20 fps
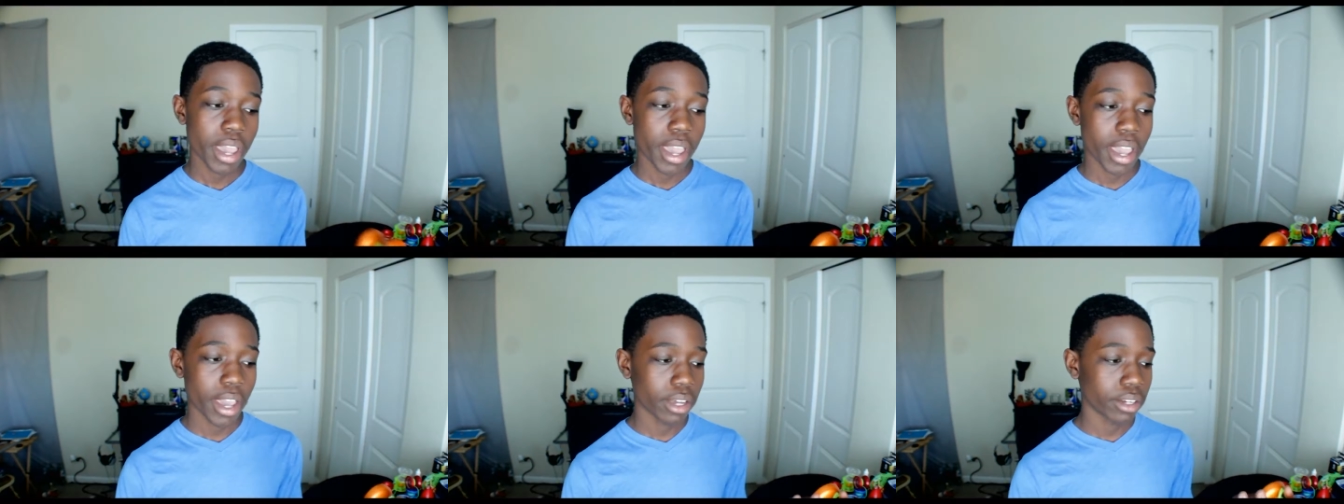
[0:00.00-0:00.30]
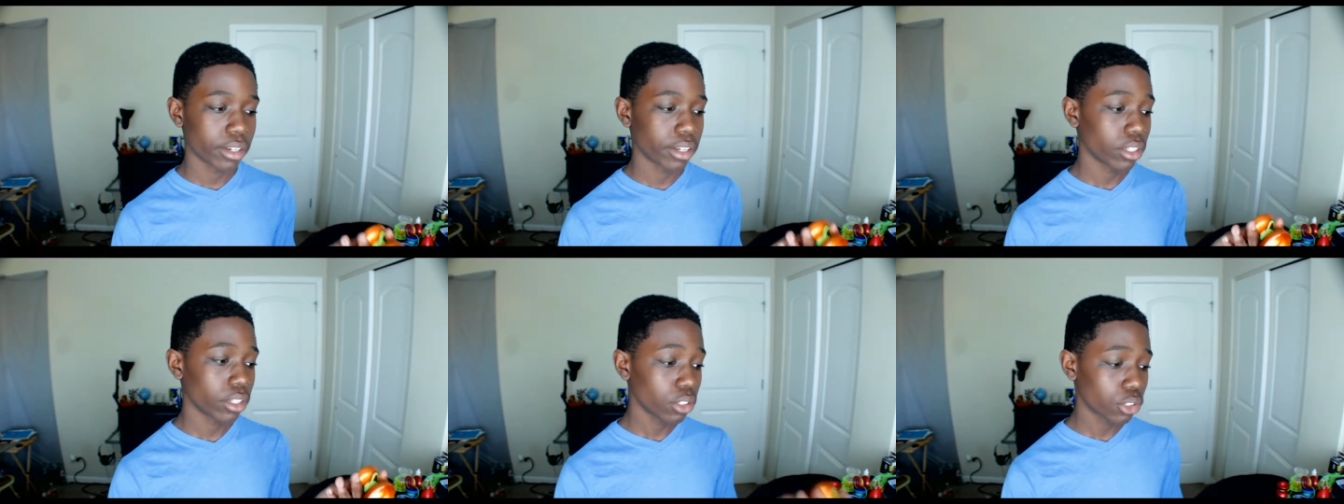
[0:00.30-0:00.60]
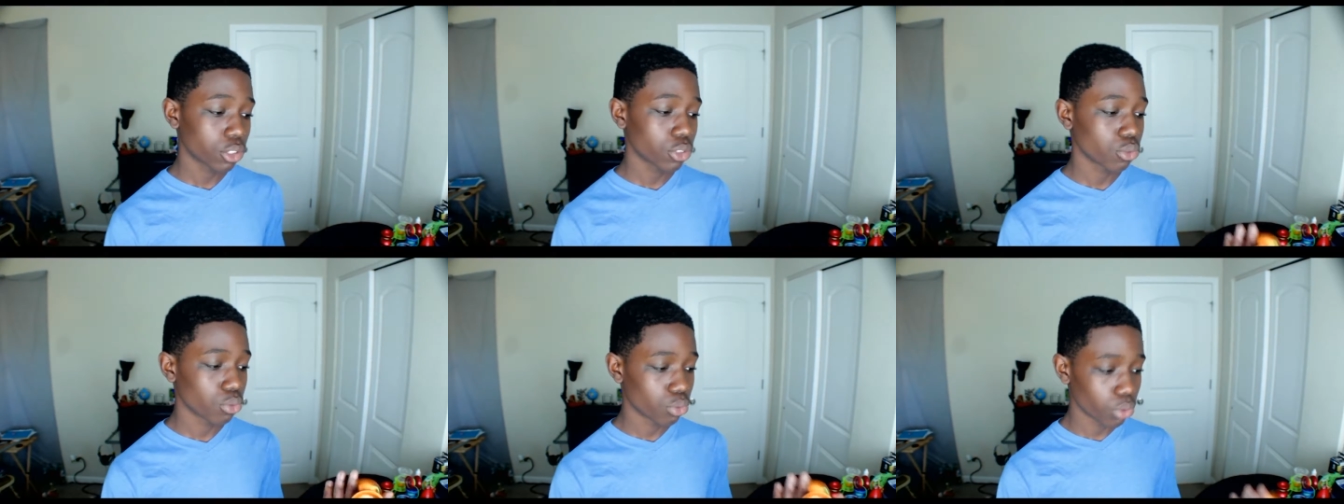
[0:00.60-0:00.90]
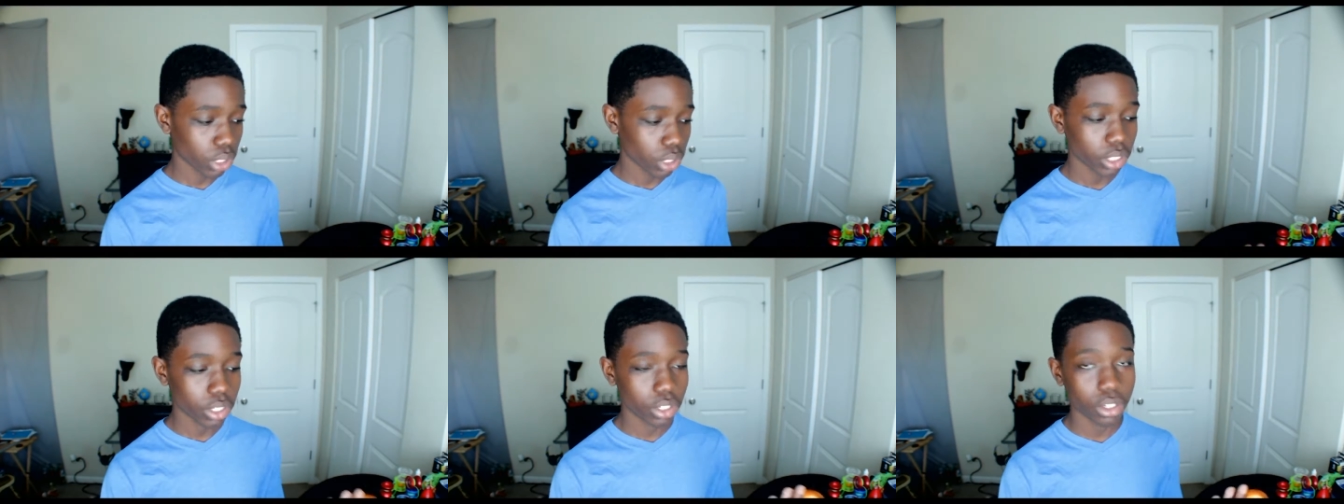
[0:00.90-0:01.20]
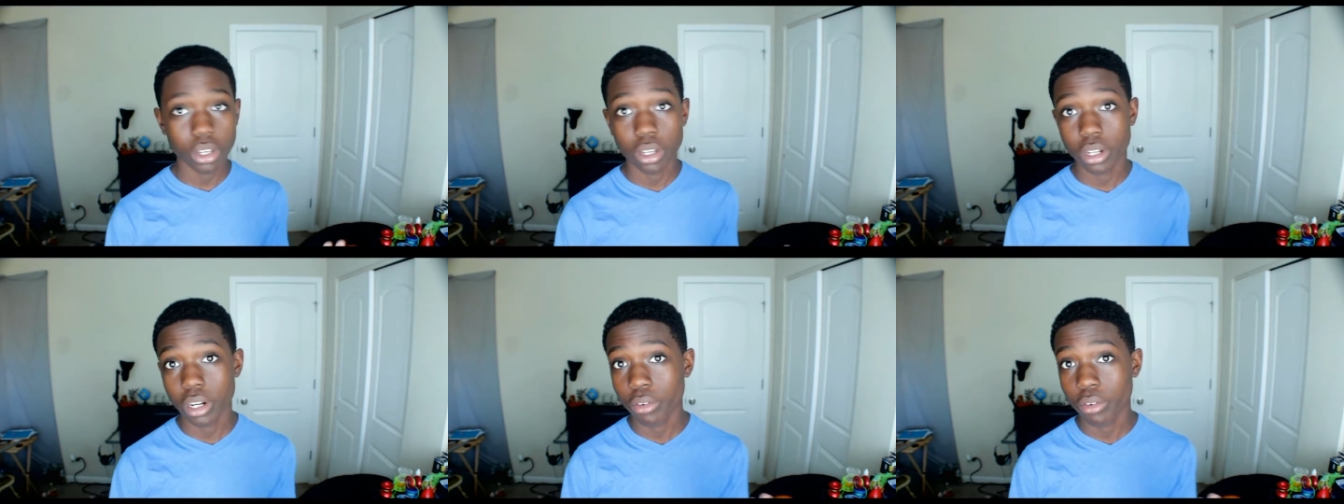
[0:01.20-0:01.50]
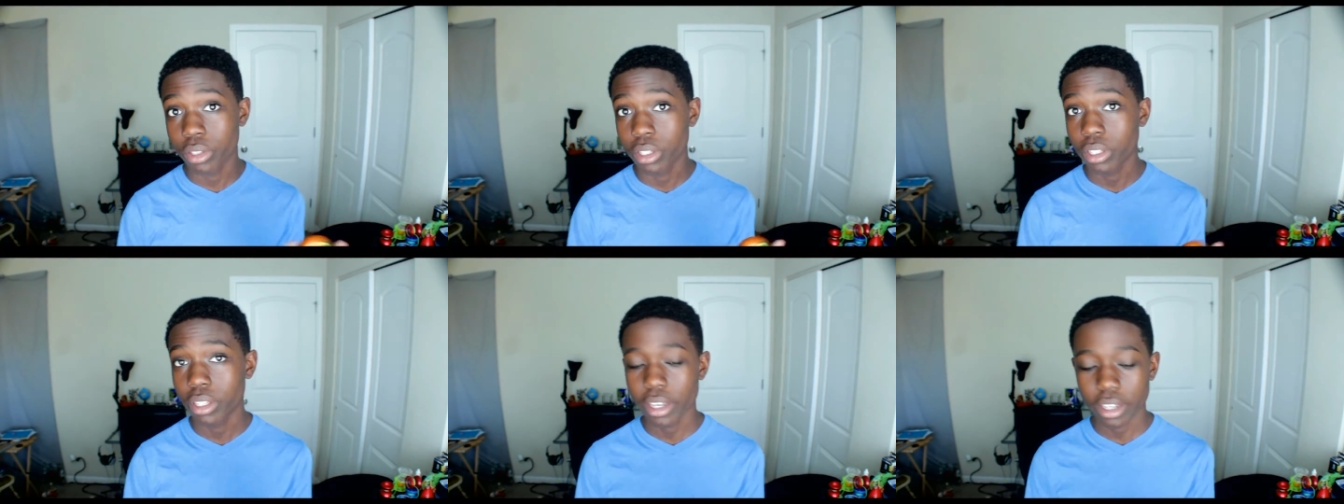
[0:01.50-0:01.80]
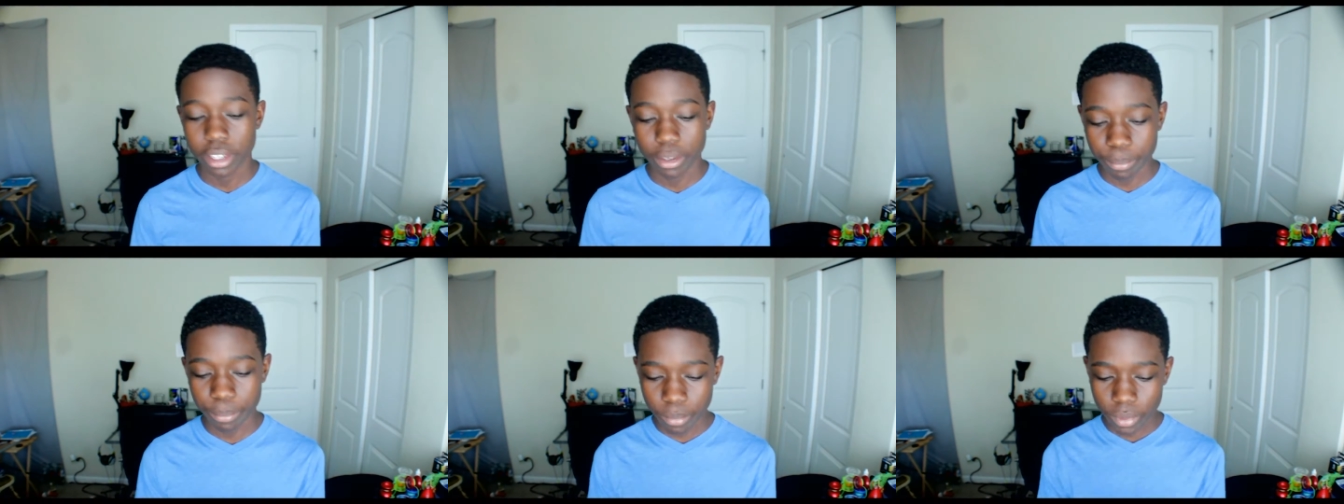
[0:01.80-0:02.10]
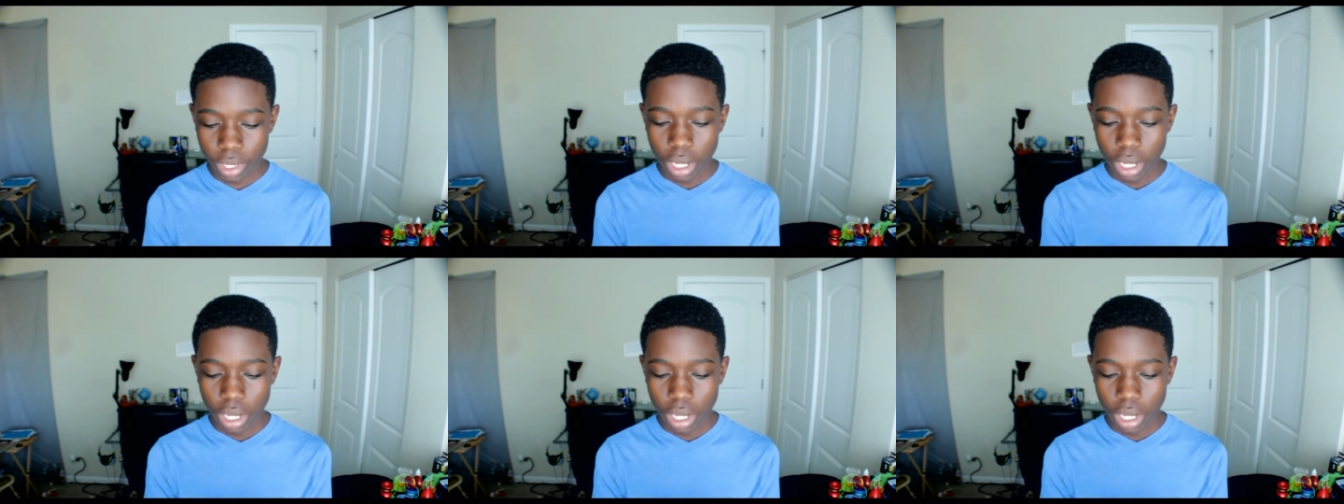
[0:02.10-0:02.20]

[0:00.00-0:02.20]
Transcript: and it looks really good. I really like it.